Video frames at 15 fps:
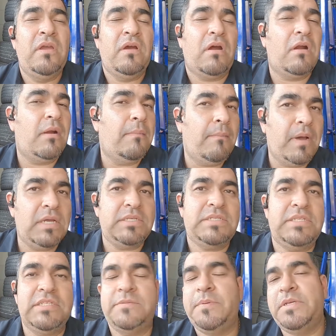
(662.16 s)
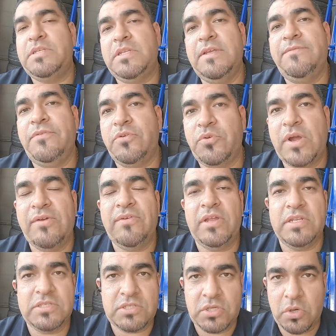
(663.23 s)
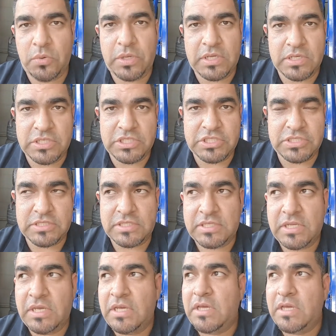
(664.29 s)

are a must, especially if you're driving in snowy conditions.